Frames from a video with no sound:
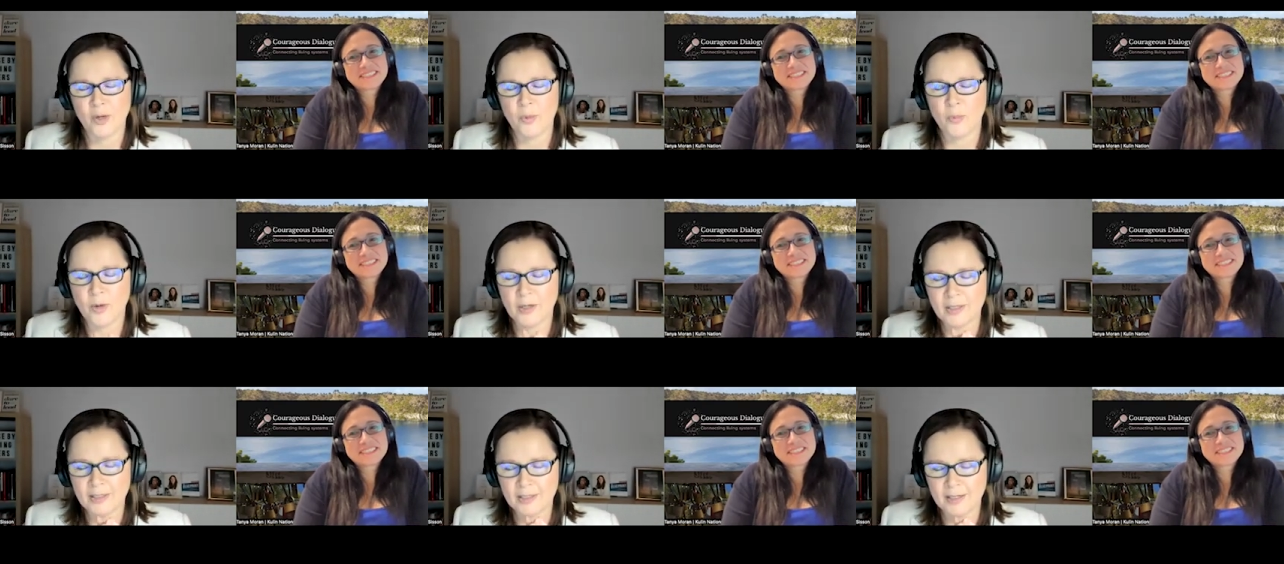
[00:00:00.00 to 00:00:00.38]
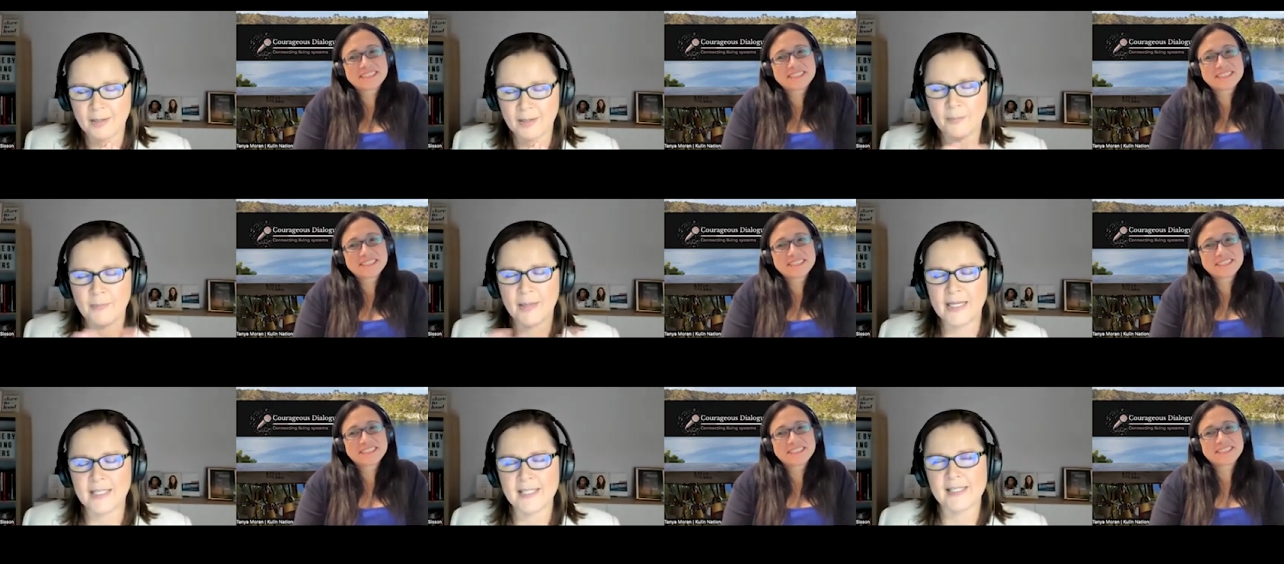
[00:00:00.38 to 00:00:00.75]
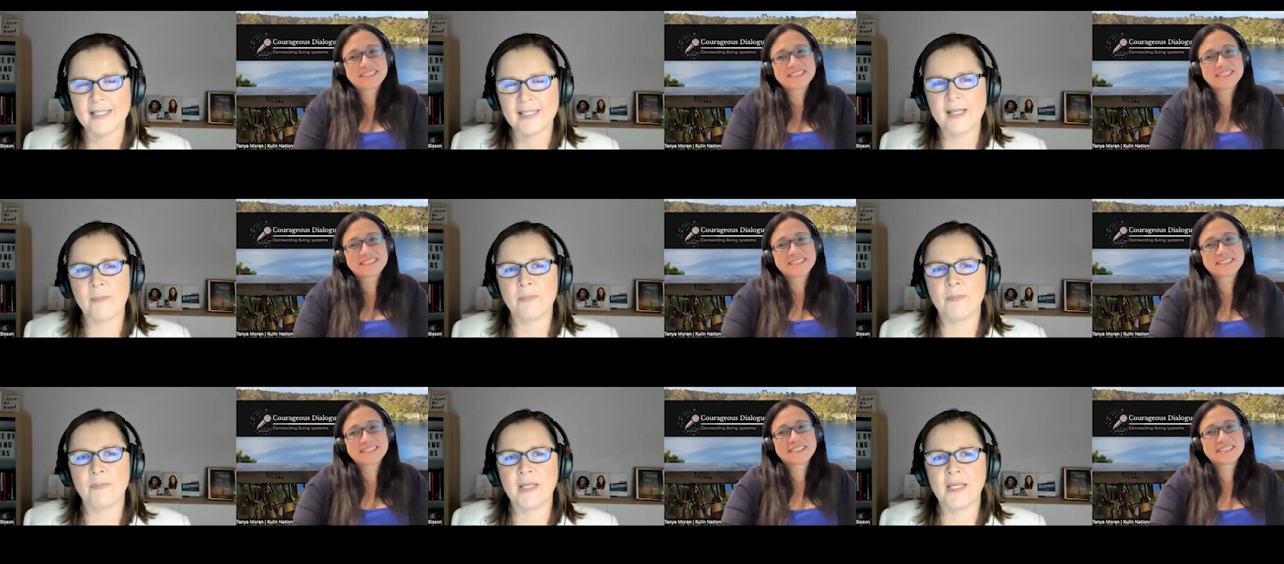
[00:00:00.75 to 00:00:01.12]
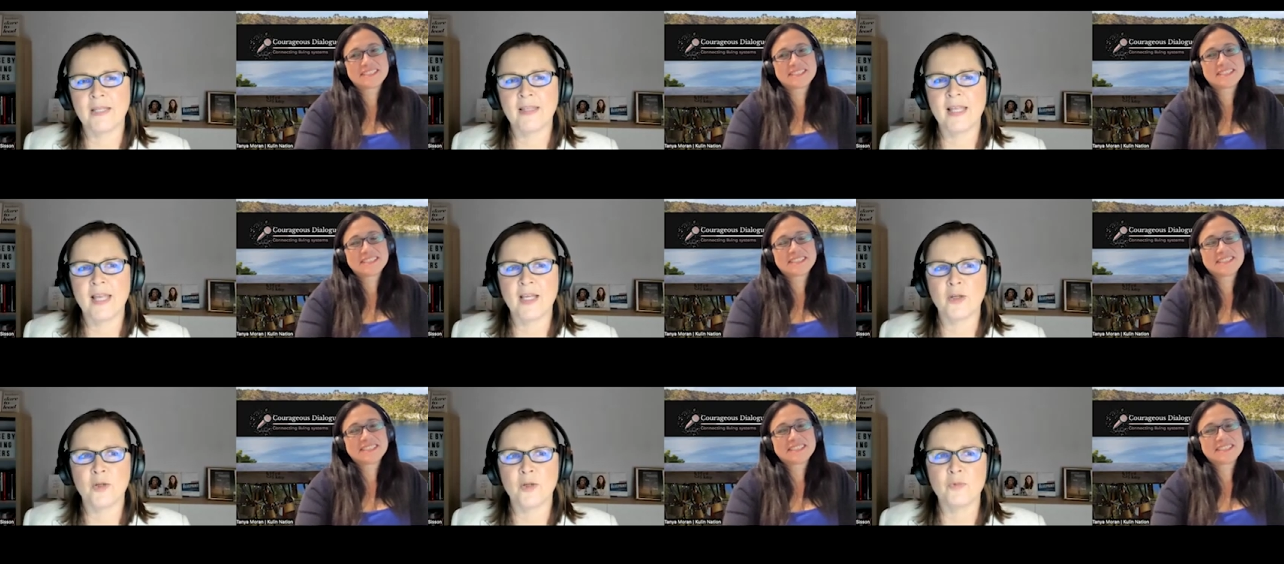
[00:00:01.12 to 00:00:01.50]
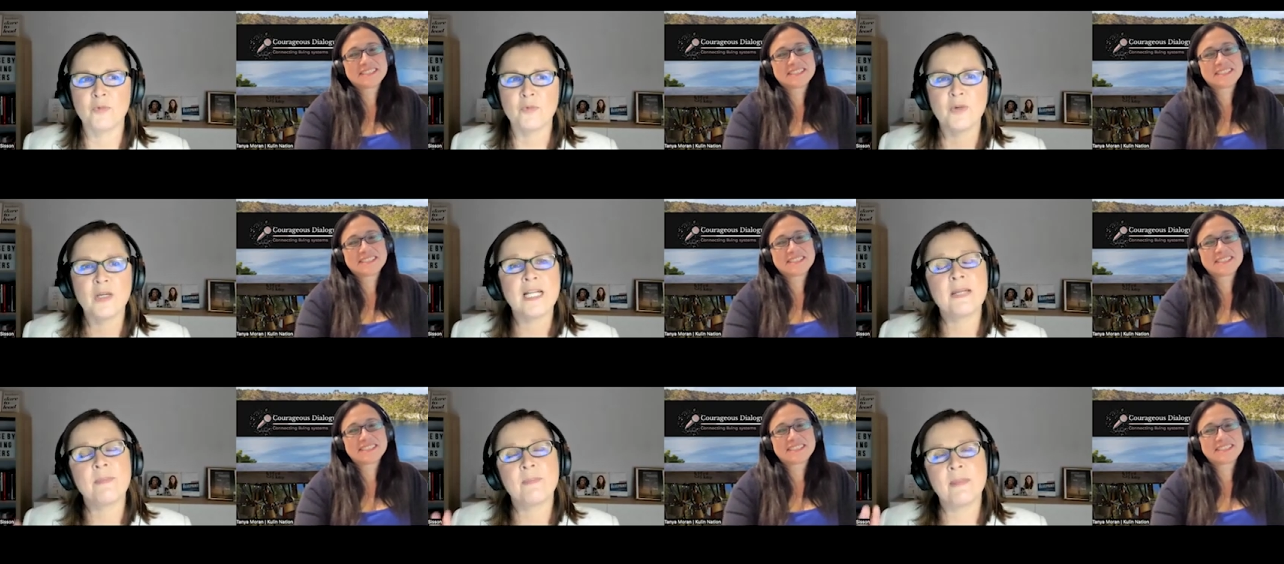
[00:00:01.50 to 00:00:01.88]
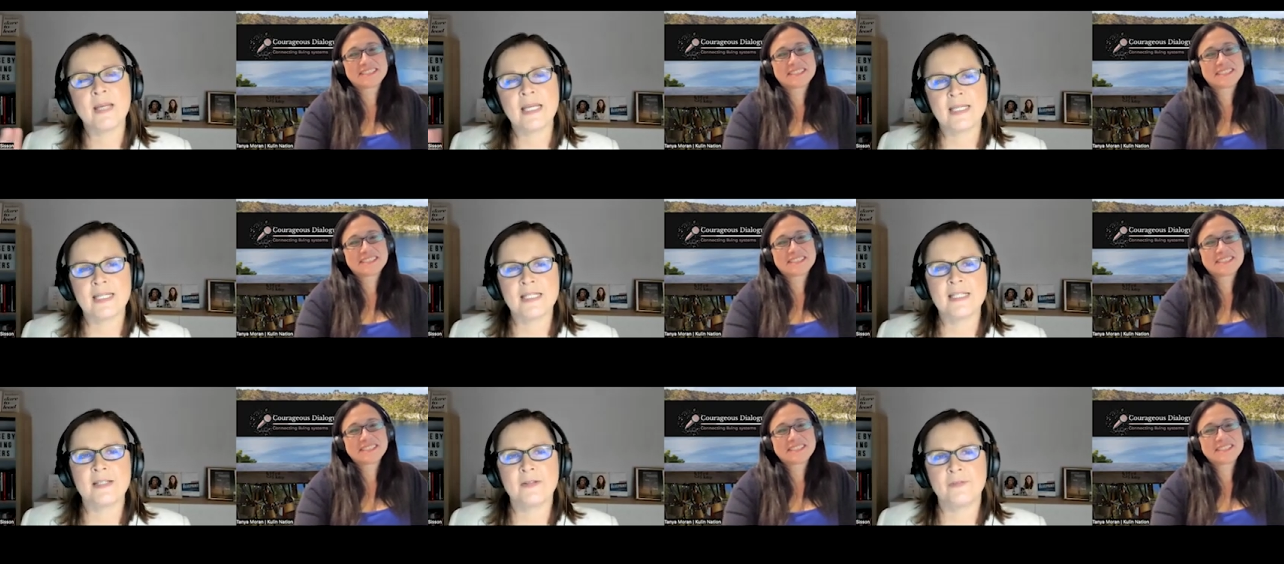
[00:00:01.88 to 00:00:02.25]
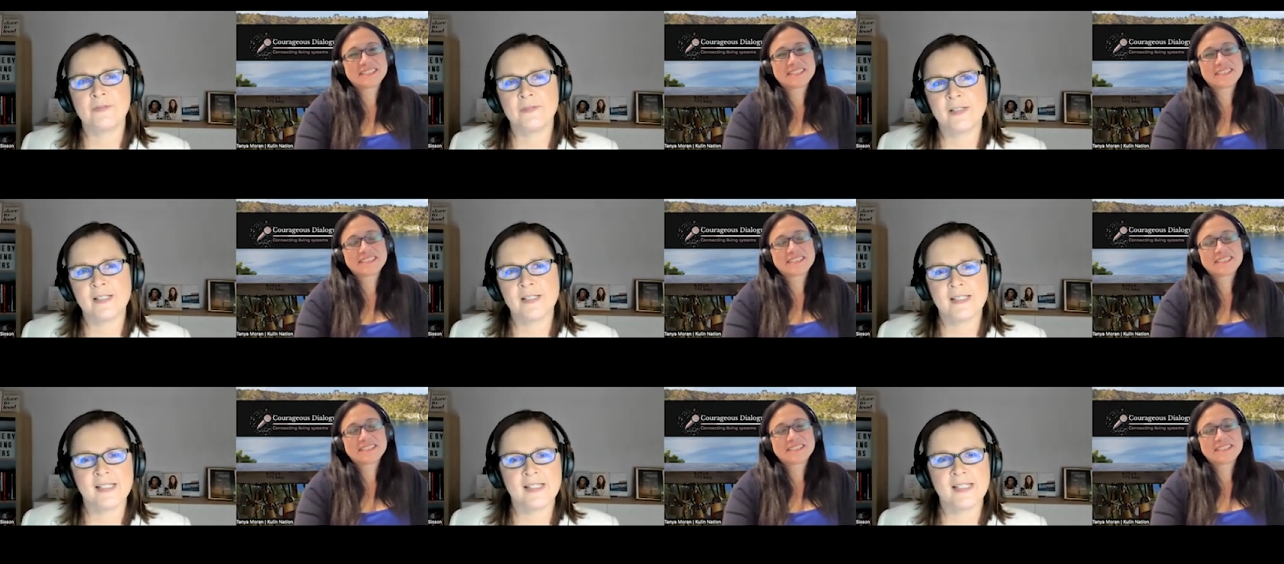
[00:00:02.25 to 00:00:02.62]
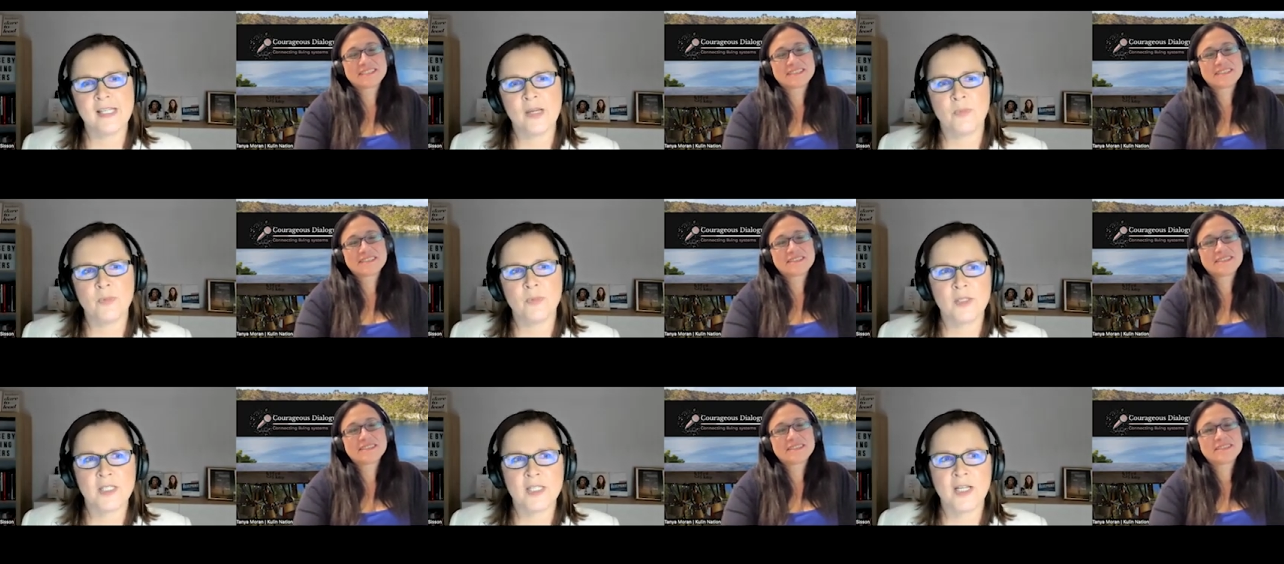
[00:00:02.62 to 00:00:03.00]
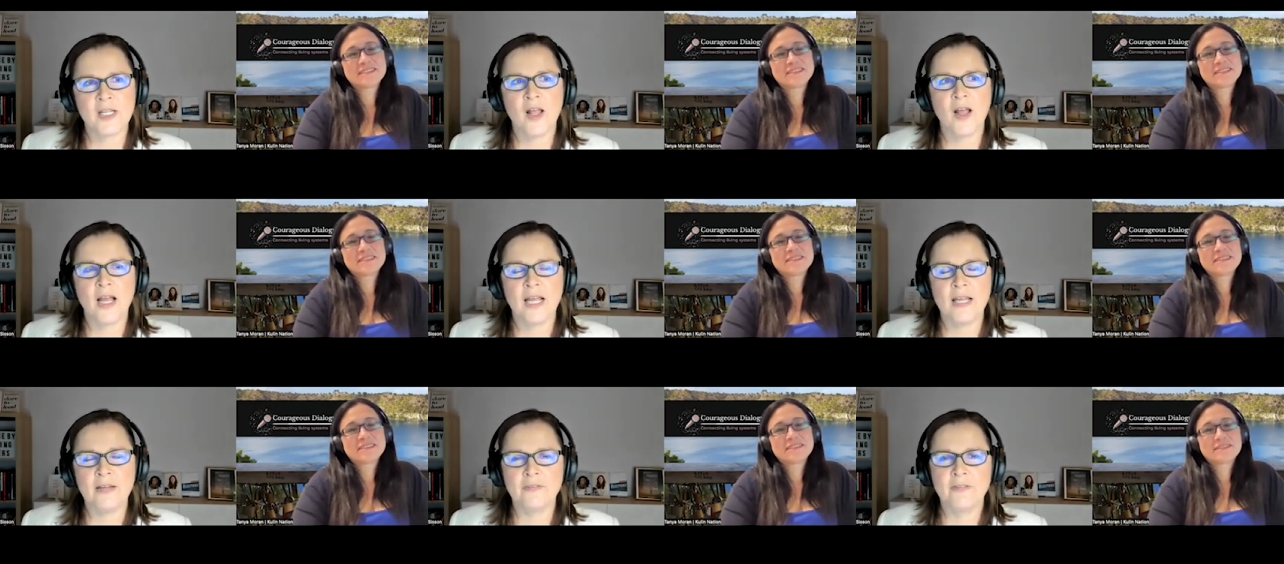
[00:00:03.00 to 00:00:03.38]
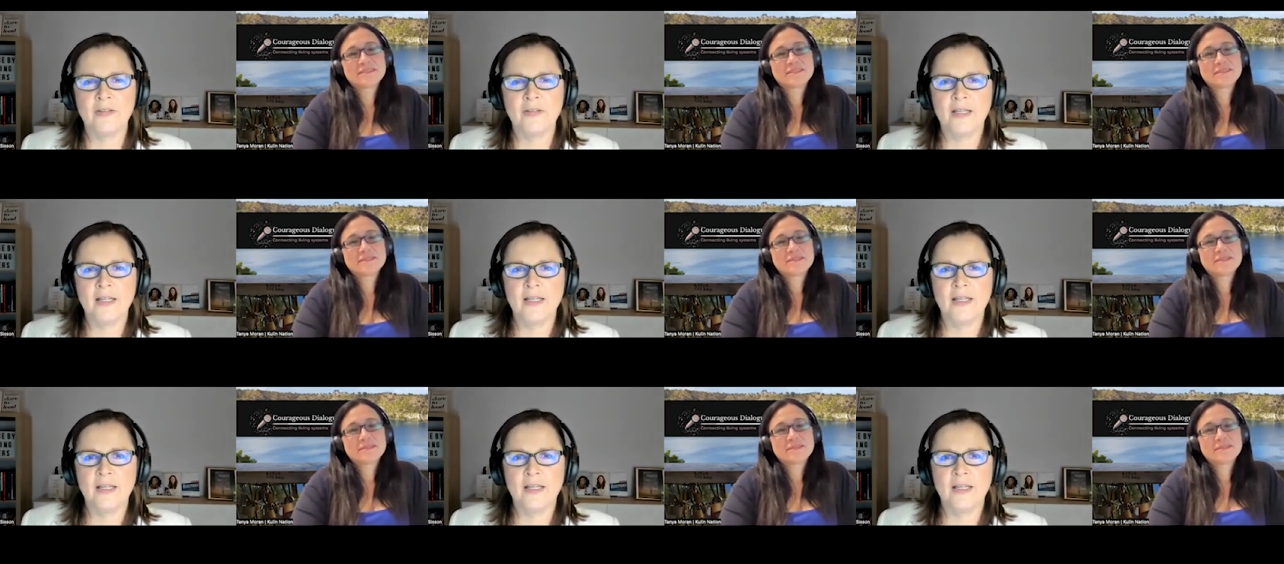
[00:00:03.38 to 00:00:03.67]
Speaker 1: I wanted to make it something that could really make a difference to someone's life.